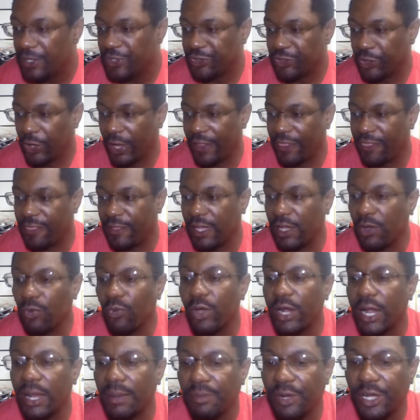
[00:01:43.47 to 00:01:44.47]
So I think
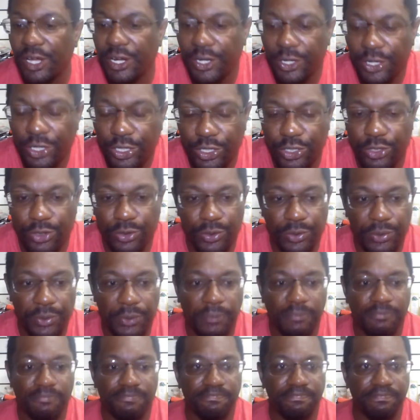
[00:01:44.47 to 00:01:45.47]
what I'm going to do,
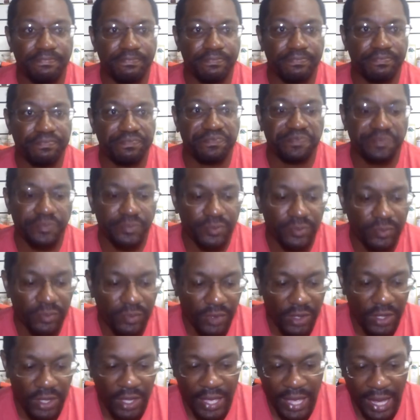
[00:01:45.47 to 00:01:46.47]

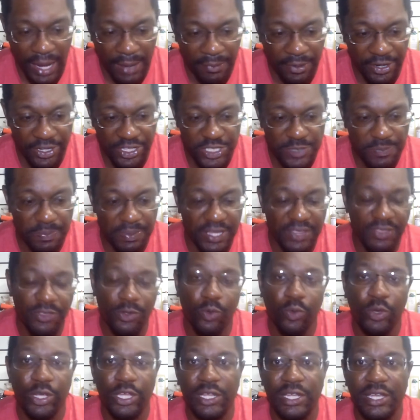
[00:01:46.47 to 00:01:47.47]
I'm going to spin
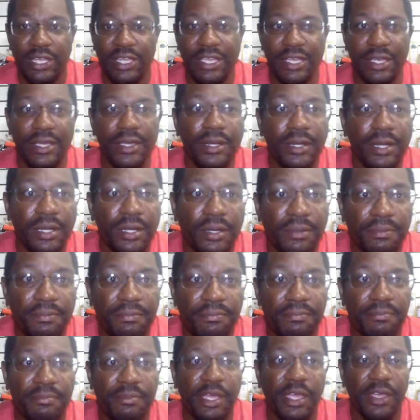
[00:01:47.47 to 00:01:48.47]
the wheel again.
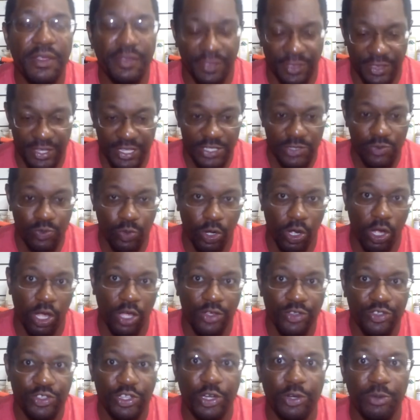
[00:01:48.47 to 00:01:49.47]
This will
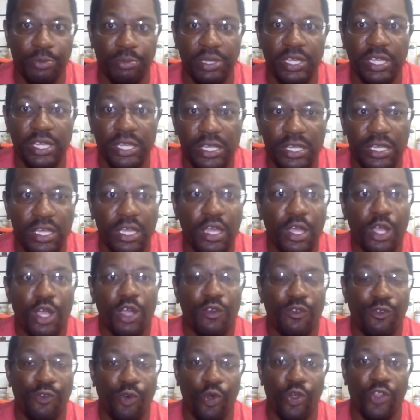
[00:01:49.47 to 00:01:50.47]
also be
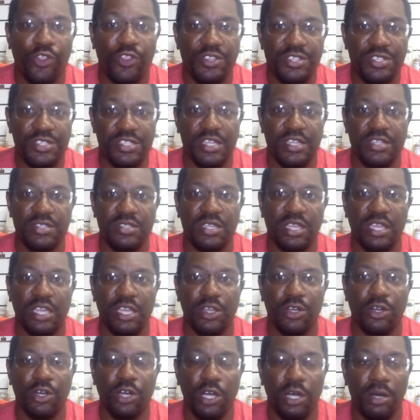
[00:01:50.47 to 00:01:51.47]
for the
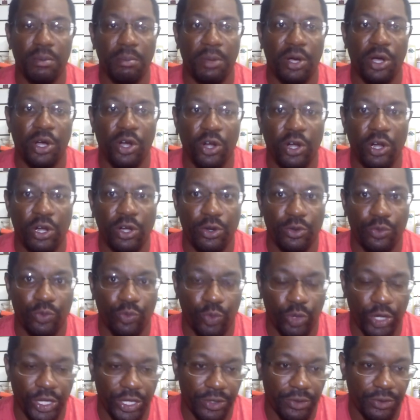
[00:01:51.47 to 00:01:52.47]
SixGill Hamar
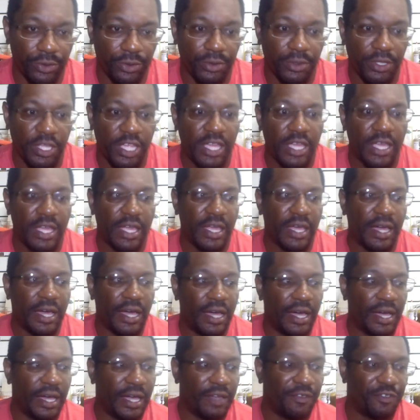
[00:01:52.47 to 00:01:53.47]
reel.
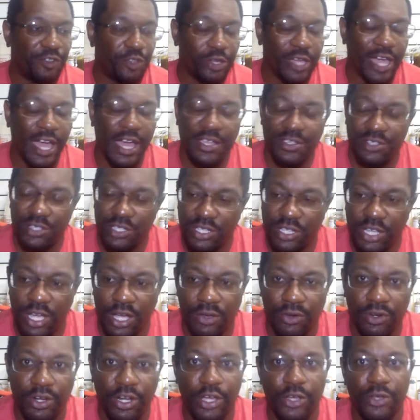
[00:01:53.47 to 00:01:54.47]
If you guys
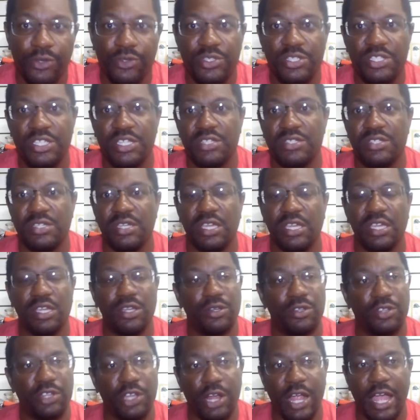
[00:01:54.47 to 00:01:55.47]
don't know
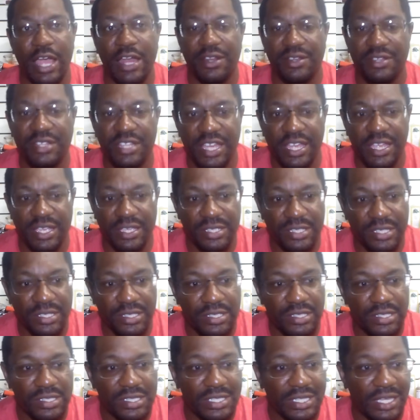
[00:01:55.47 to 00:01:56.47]
SixGill, they're out of
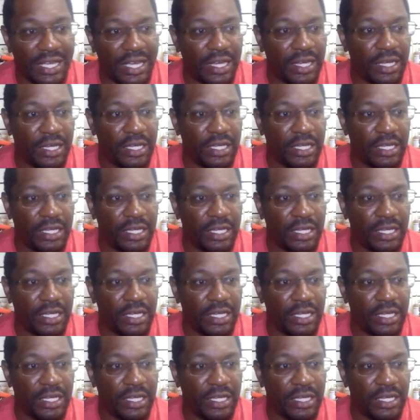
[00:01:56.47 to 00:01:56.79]
Texas.